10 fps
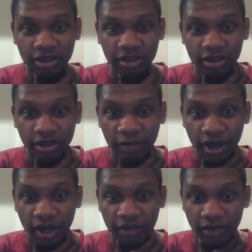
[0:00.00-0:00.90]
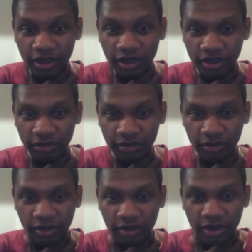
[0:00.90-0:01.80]
in my opinion,
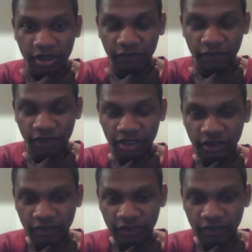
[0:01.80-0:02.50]
the face of